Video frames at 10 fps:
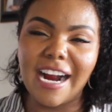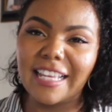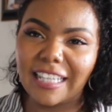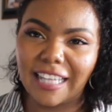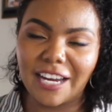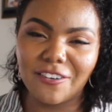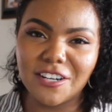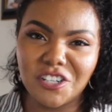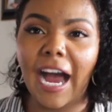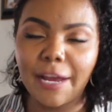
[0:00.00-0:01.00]
in the
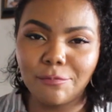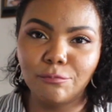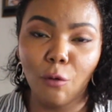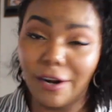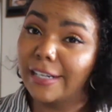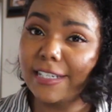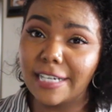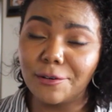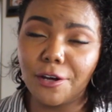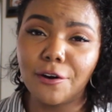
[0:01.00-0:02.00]
language. I wanted to
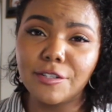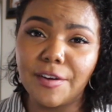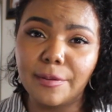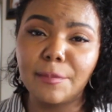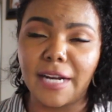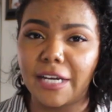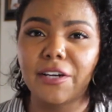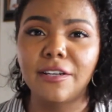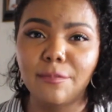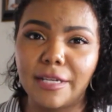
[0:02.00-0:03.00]
stay with a host family, but I
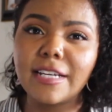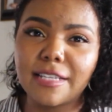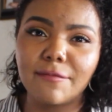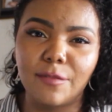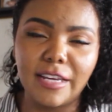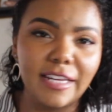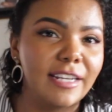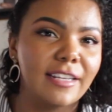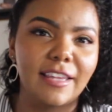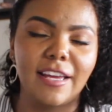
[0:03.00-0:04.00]
couldn't because I'm
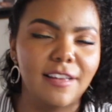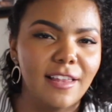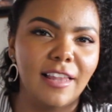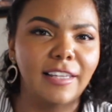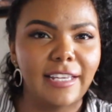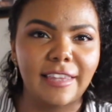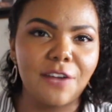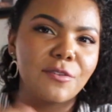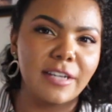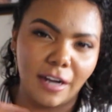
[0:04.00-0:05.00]
vegan and
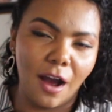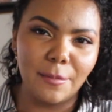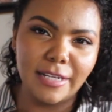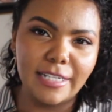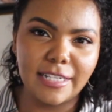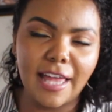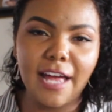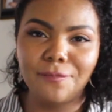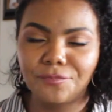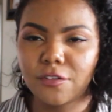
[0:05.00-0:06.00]
they wouldn't accommodate to
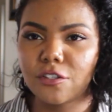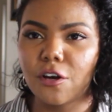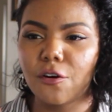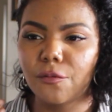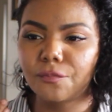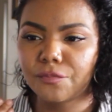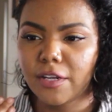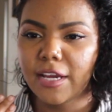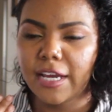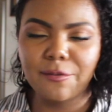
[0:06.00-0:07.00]
that. So
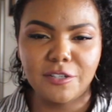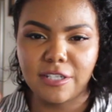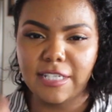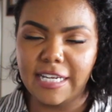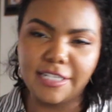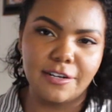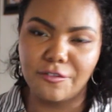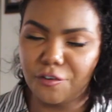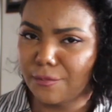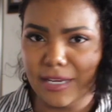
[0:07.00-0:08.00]
it was just
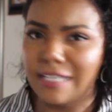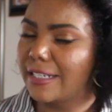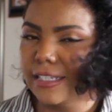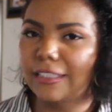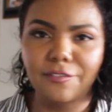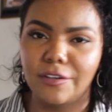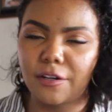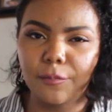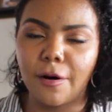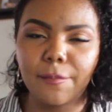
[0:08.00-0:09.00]
easier for me to live in
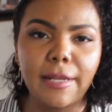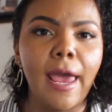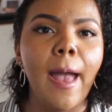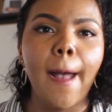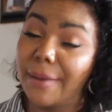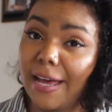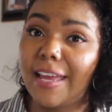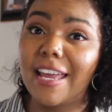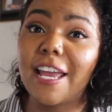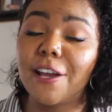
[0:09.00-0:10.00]
an apartment.
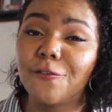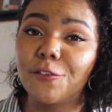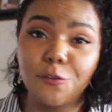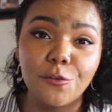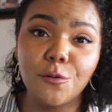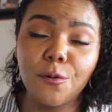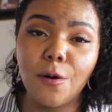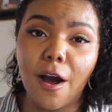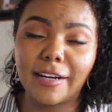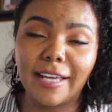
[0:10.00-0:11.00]
But if
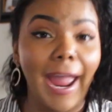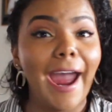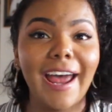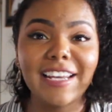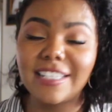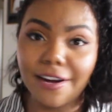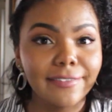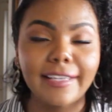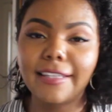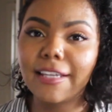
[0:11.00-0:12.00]
you can,
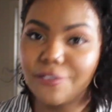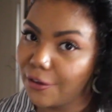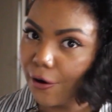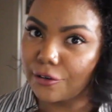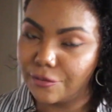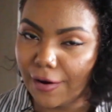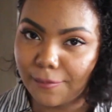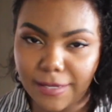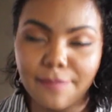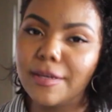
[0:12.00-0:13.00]
definitely live with a host
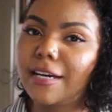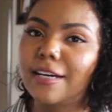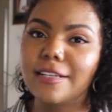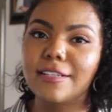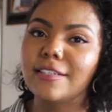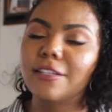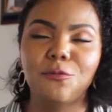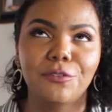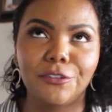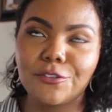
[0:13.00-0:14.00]
family because
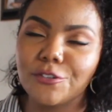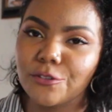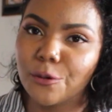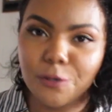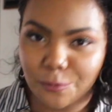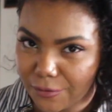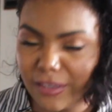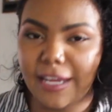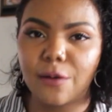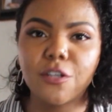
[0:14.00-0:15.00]
you will learn so much more of
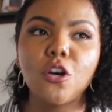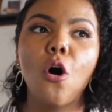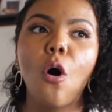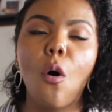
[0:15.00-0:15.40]
the language.